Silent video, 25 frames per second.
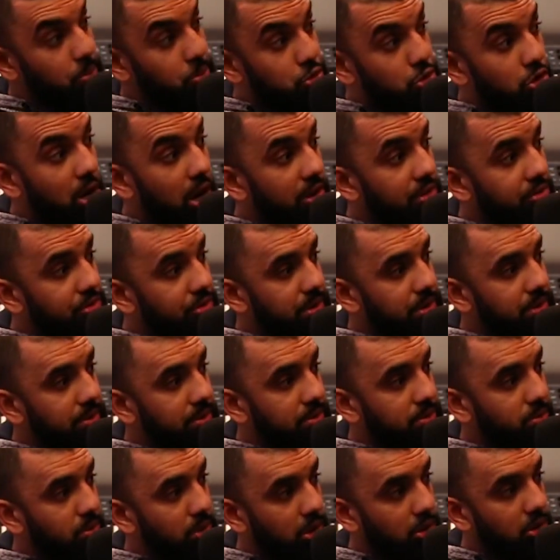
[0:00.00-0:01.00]
driving
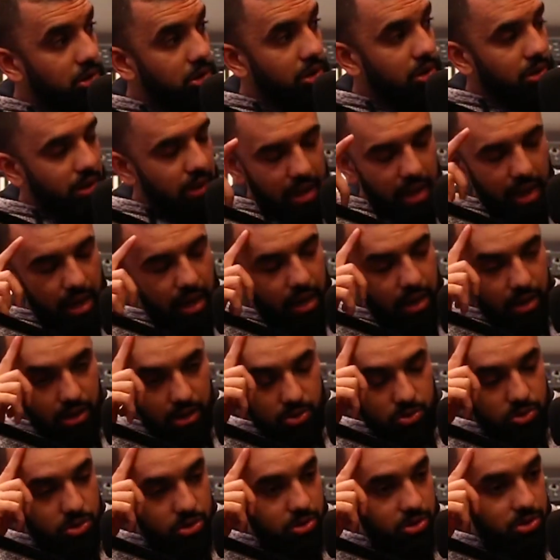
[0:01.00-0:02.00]
when I got, like, and it
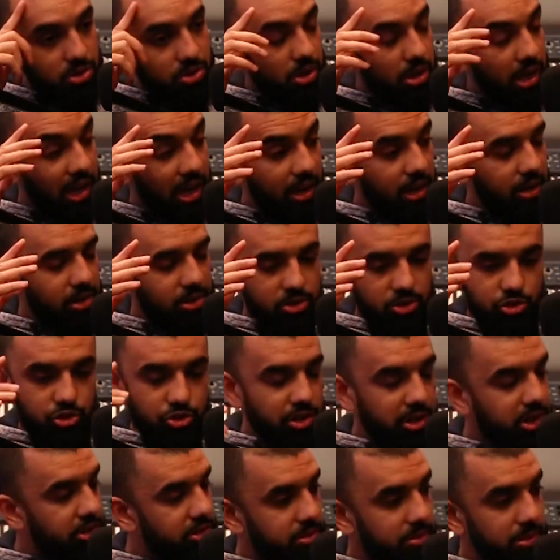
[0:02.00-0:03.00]
was just
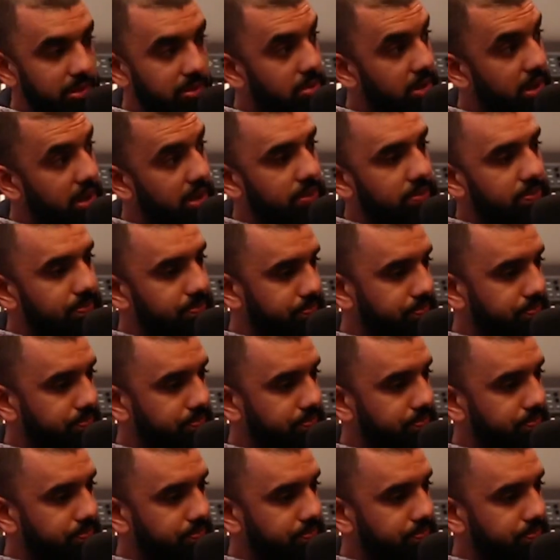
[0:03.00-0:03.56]
triggering me bad.